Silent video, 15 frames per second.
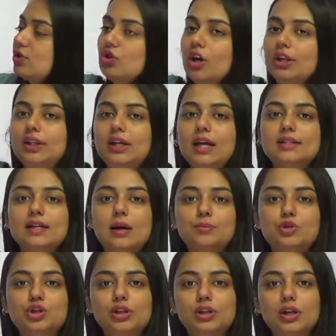on the
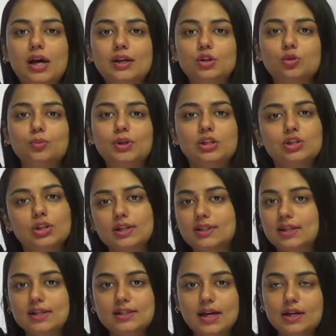assumption and argument, just
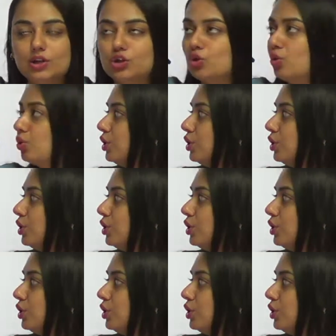as I showed